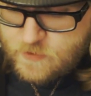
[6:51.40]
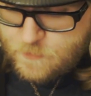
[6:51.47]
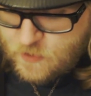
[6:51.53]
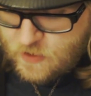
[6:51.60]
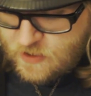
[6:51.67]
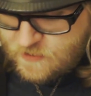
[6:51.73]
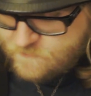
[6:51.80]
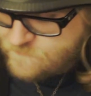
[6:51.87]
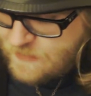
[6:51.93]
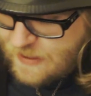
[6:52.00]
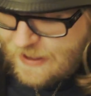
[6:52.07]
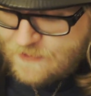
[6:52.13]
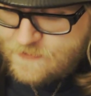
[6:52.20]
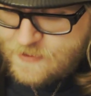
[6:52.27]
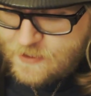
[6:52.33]
a ripoff.
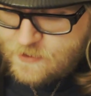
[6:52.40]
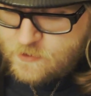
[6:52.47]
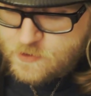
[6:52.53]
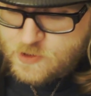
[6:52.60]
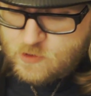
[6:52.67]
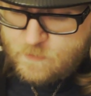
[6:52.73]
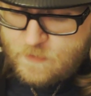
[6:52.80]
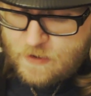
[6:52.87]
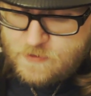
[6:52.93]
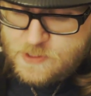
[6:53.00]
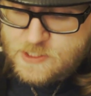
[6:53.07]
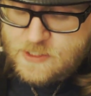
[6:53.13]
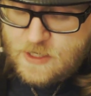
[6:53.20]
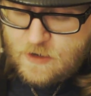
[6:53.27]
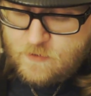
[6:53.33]
Alligators are about
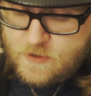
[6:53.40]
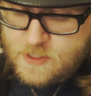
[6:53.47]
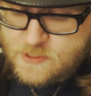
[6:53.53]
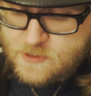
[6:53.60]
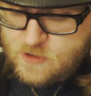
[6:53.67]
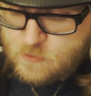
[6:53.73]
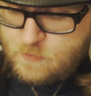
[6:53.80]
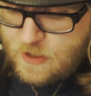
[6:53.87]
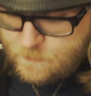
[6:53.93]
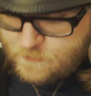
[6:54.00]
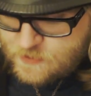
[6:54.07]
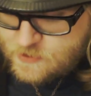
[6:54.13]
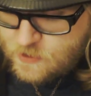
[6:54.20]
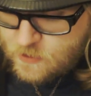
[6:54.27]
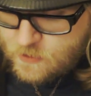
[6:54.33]
as scary as little
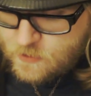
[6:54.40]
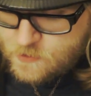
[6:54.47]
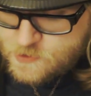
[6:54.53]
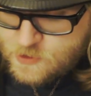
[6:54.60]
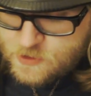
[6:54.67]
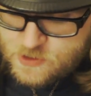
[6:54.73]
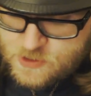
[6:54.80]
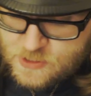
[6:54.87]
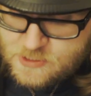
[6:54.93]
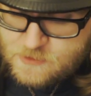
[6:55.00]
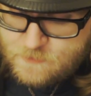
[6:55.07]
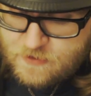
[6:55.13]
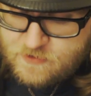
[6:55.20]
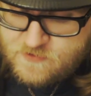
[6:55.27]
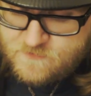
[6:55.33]
puppy dogs and
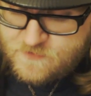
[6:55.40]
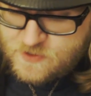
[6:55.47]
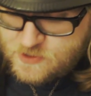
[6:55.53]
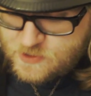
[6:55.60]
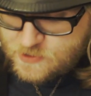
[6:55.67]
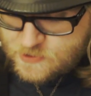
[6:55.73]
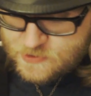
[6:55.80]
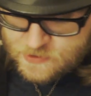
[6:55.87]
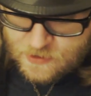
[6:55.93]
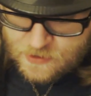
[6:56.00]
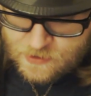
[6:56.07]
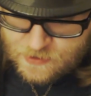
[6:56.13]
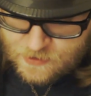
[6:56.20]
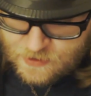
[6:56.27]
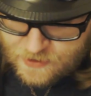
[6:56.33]
just about as vicious.
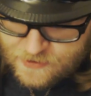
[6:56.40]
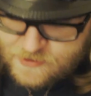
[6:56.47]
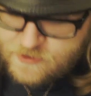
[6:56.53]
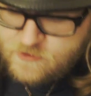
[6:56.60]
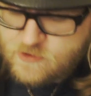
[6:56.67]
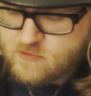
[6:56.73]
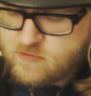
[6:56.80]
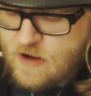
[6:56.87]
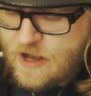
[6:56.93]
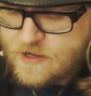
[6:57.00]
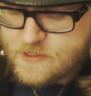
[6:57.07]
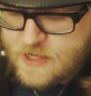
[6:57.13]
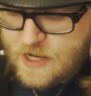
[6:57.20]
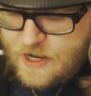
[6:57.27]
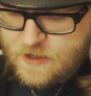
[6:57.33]
I hear
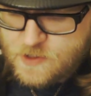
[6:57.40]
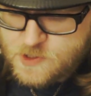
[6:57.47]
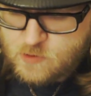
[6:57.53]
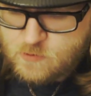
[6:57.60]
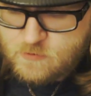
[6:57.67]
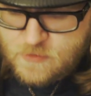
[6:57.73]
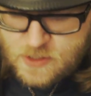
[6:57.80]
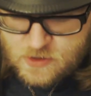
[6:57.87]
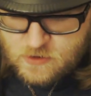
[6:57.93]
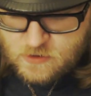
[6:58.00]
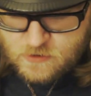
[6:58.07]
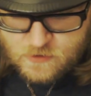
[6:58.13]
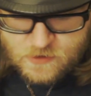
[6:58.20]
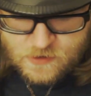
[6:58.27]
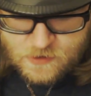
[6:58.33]
crocodiles are
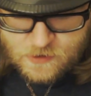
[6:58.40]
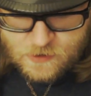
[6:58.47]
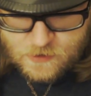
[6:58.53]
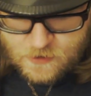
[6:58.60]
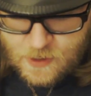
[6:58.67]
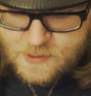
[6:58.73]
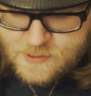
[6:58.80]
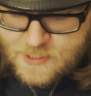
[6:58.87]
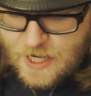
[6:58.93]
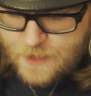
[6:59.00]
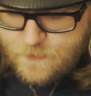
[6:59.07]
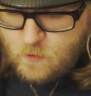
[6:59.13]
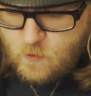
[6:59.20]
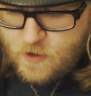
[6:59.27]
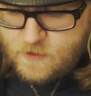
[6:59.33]
meaner. Next
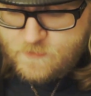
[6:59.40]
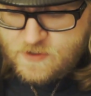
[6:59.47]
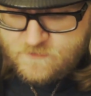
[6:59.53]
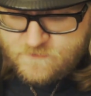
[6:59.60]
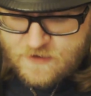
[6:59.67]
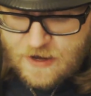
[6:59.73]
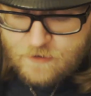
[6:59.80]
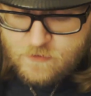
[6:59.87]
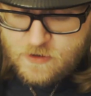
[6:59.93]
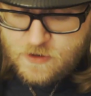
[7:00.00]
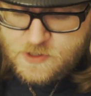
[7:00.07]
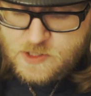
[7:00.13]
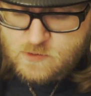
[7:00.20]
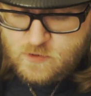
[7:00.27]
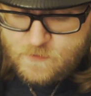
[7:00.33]
time I want to be devoured,
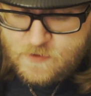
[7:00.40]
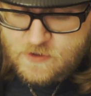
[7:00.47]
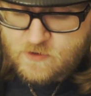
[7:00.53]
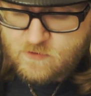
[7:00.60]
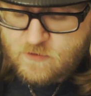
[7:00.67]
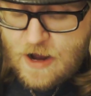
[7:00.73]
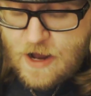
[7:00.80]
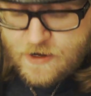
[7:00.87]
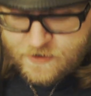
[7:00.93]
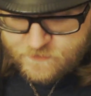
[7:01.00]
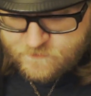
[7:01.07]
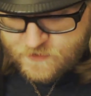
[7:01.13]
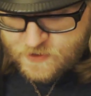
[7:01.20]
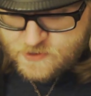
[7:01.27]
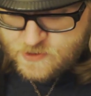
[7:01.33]
I'll swim in
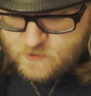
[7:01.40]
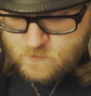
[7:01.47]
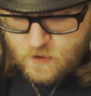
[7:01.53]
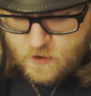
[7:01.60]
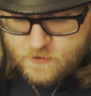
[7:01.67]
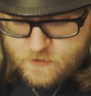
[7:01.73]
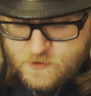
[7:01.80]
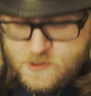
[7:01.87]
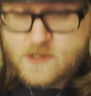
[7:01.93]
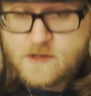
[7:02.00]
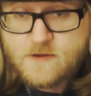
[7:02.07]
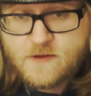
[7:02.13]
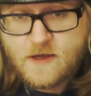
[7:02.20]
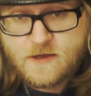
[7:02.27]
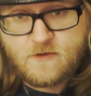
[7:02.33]
croc-infested
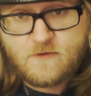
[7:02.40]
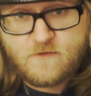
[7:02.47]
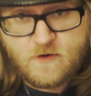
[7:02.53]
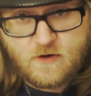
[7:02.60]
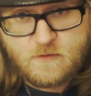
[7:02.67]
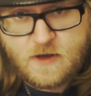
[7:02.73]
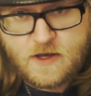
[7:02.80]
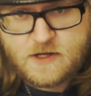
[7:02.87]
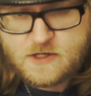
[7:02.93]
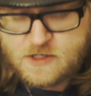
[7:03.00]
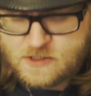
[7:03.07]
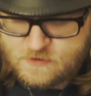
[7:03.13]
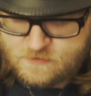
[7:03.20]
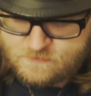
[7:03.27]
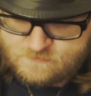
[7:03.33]
waters. Thank you very
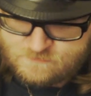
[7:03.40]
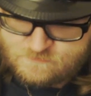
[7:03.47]
much.